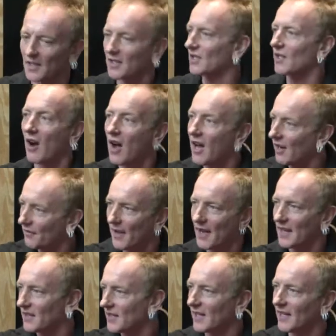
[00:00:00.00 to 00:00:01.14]
the style of how
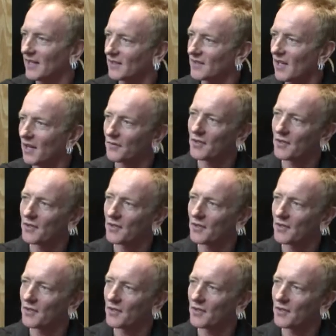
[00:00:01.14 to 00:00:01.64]
to sing and stuff.